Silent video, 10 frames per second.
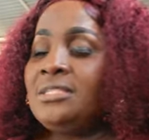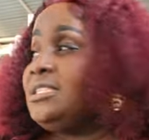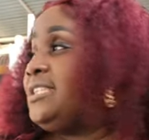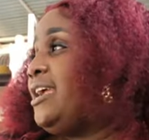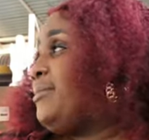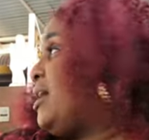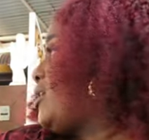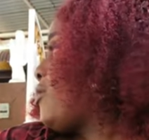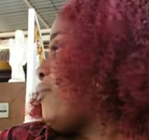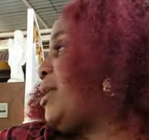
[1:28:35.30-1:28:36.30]
Yeah, me I'll
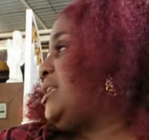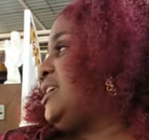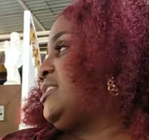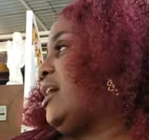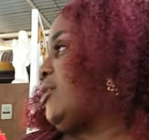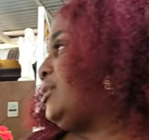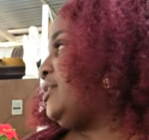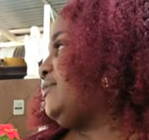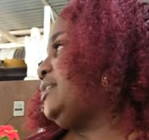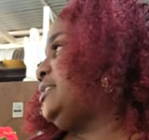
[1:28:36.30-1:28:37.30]
come back later. Good
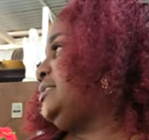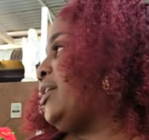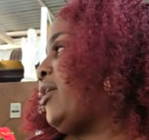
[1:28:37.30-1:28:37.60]
evening.